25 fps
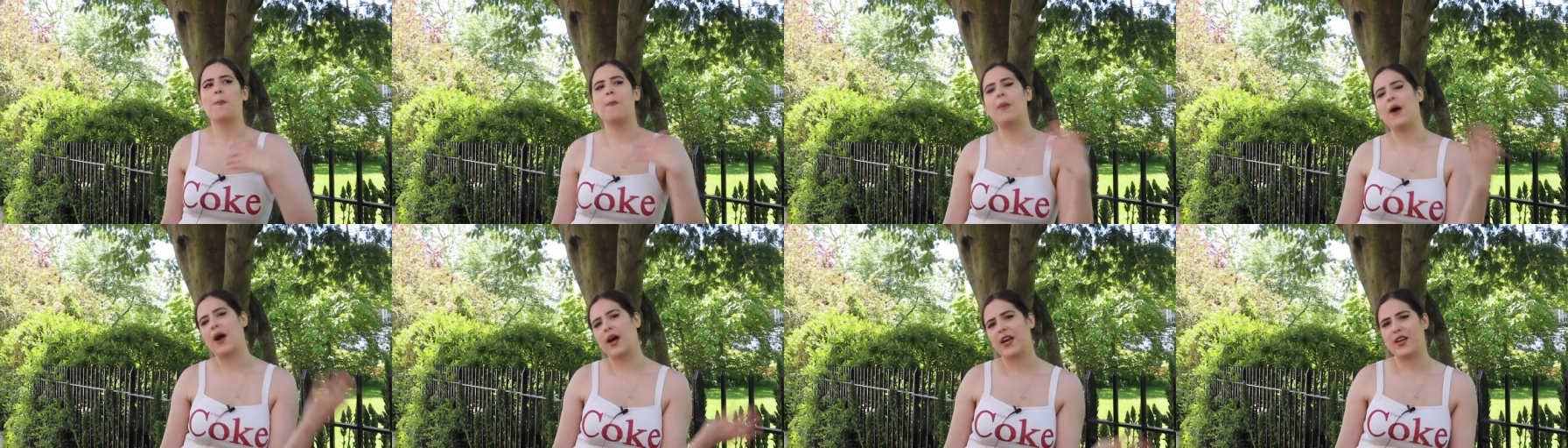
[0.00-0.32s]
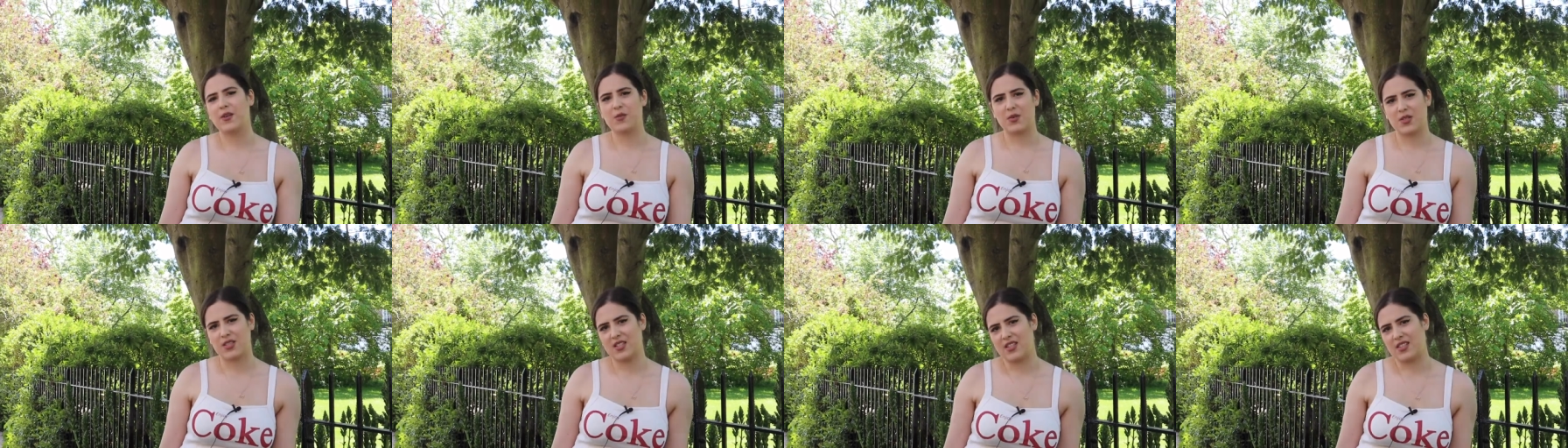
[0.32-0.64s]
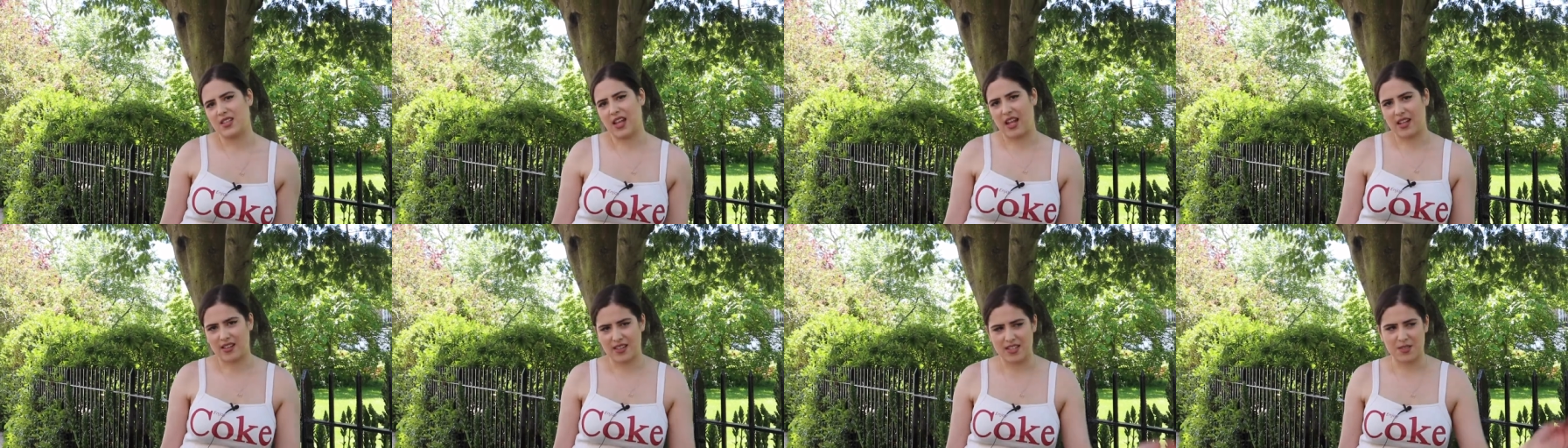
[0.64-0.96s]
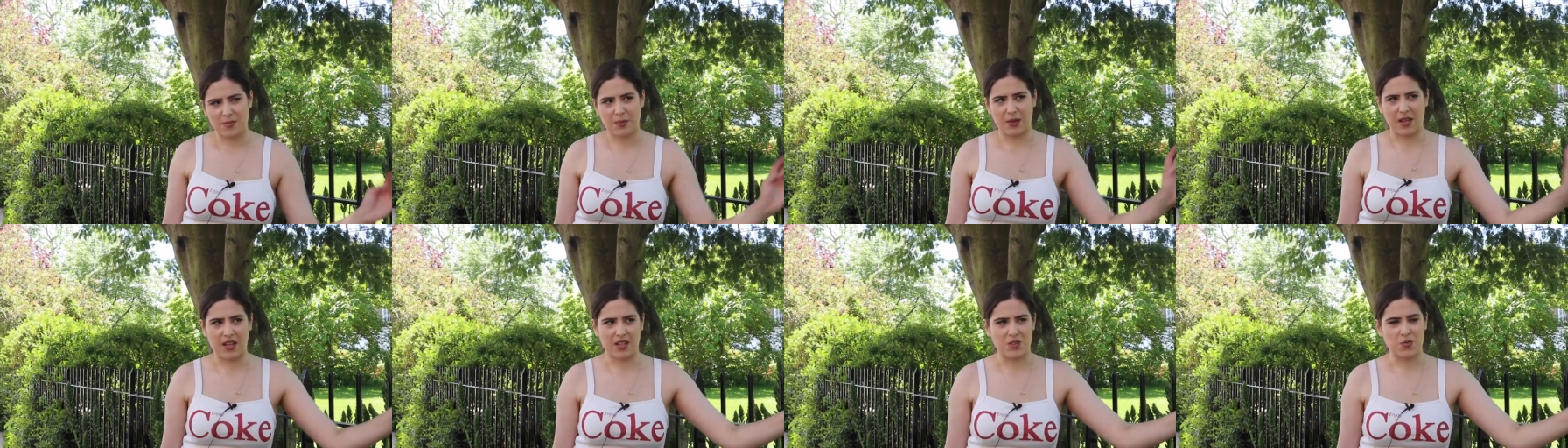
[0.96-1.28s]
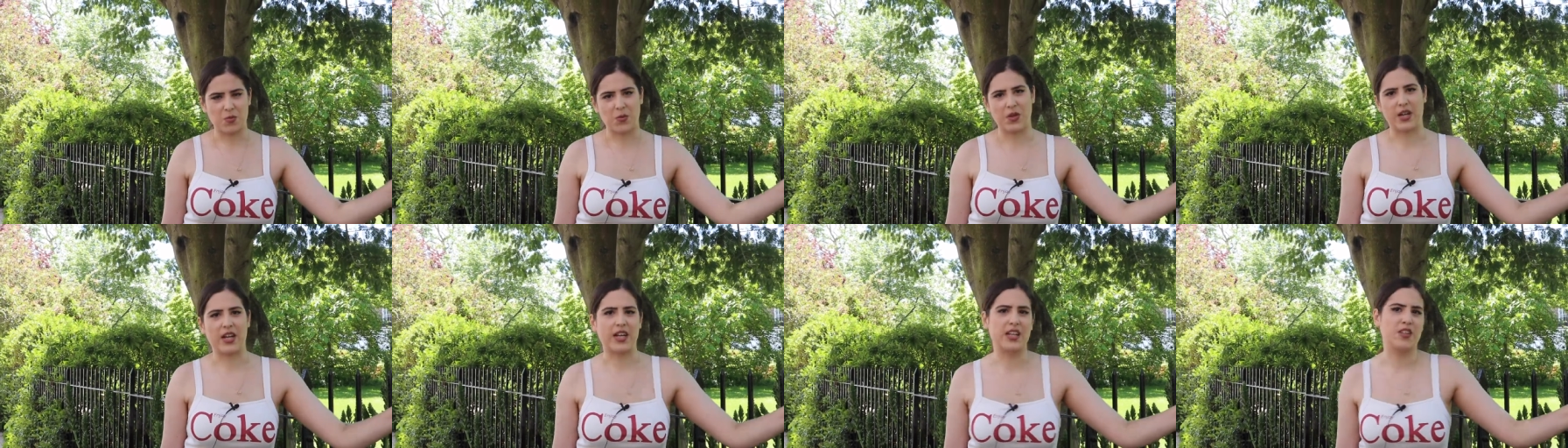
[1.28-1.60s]
But it wasn't like this
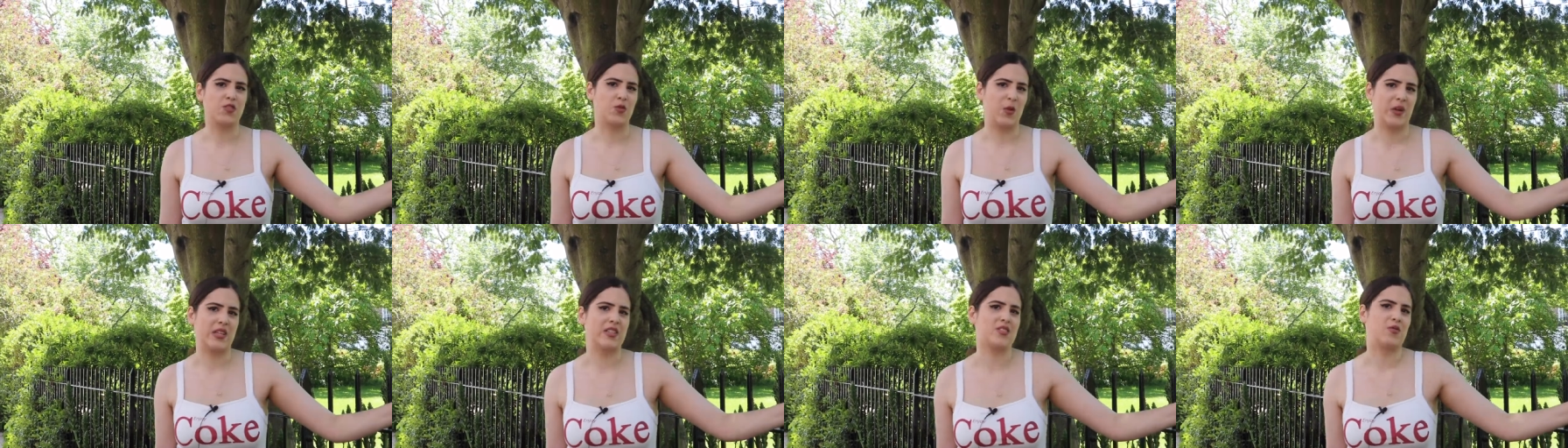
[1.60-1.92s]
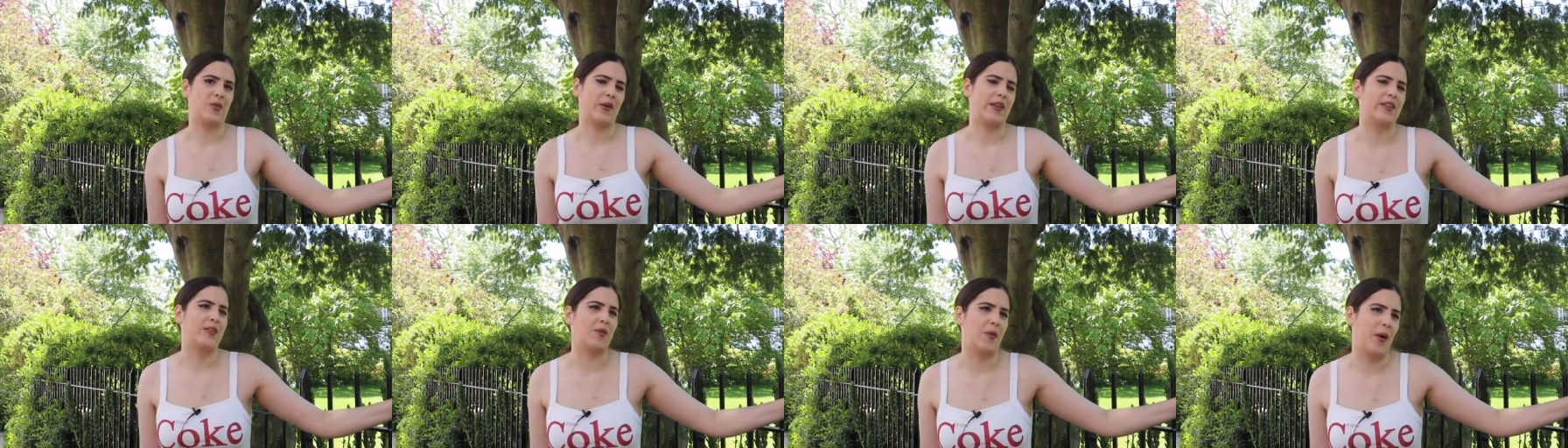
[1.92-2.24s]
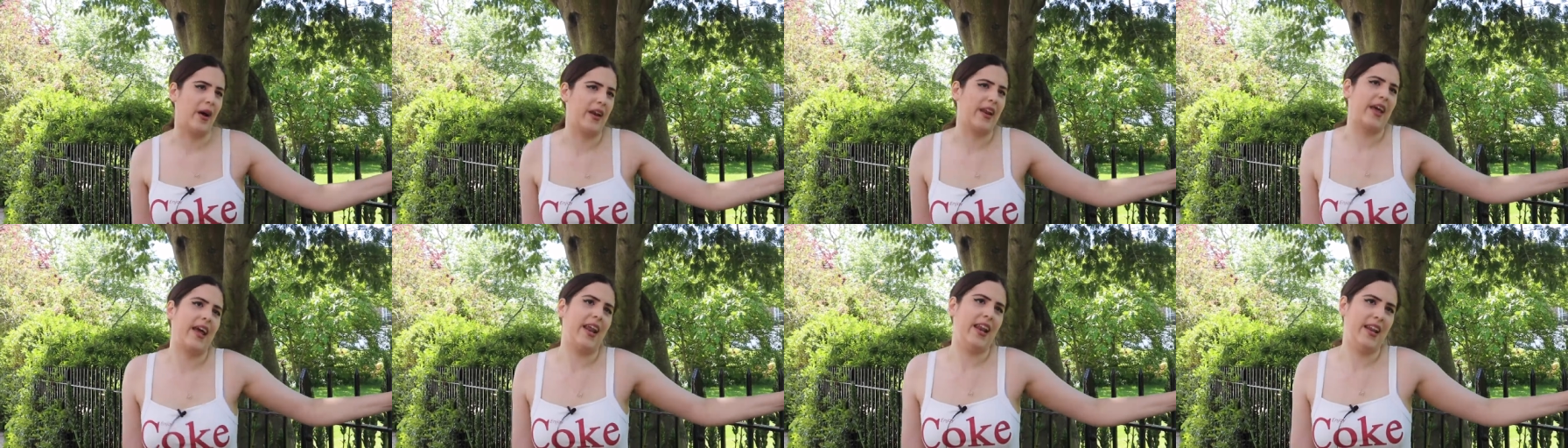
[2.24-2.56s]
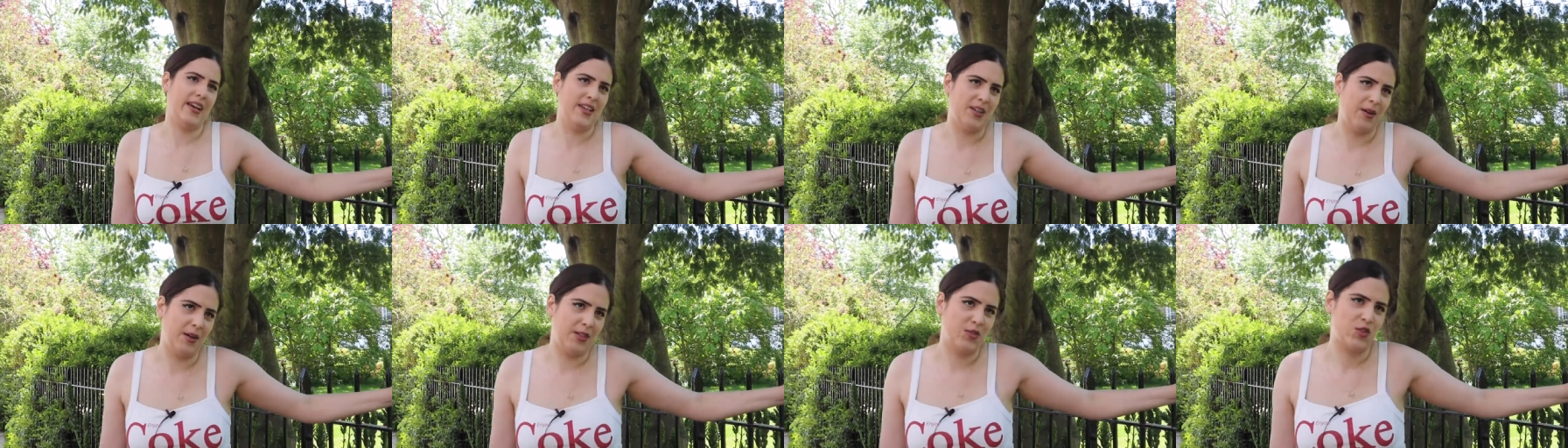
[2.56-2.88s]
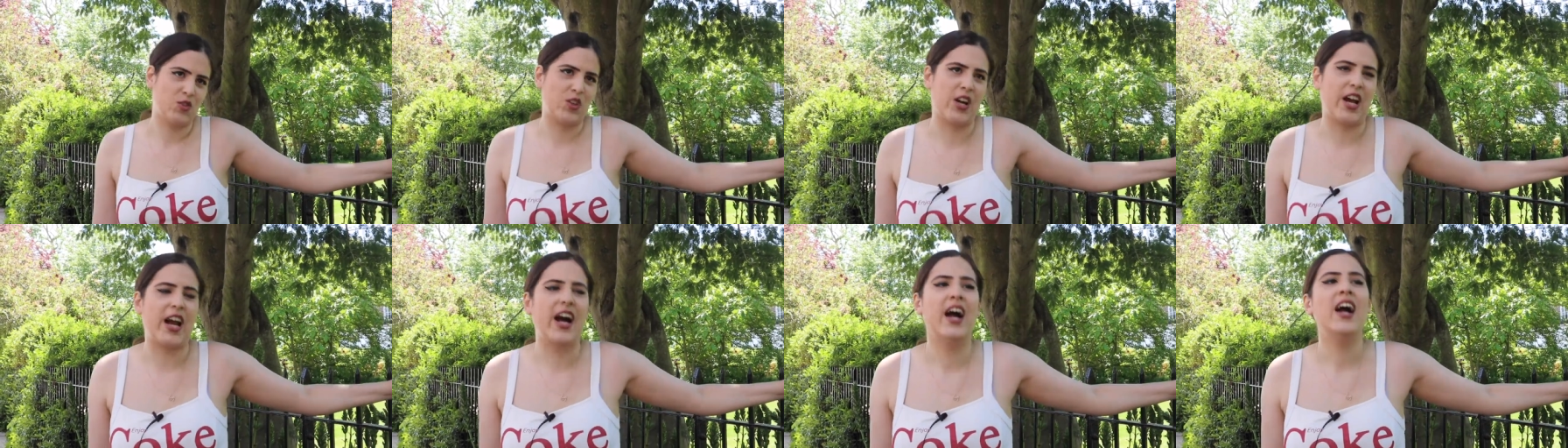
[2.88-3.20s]
because we're in 2021. Hello,
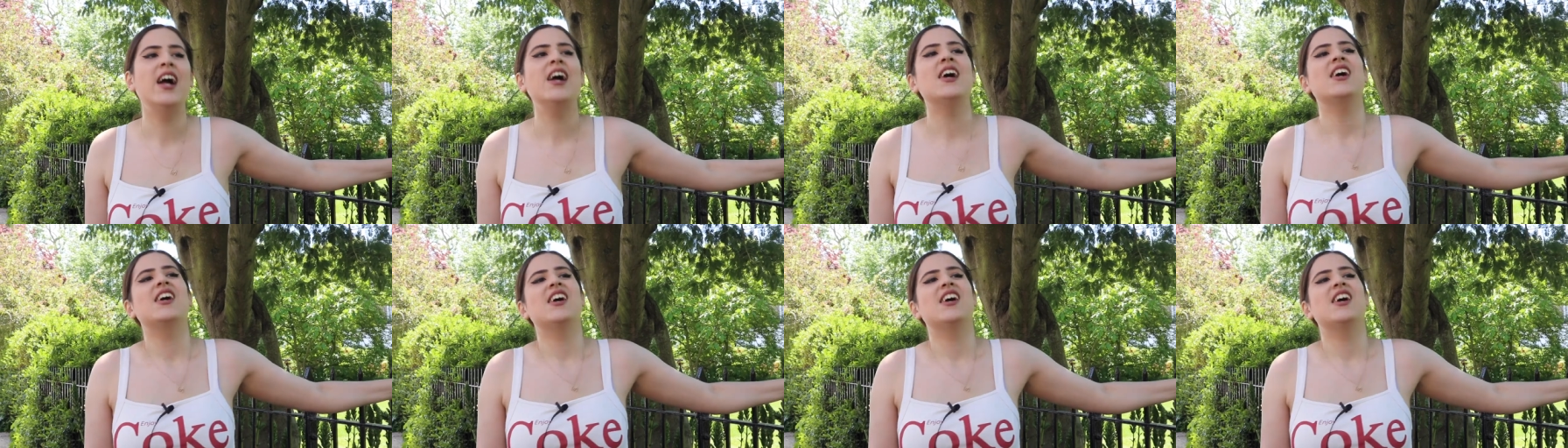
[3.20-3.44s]
Andrea.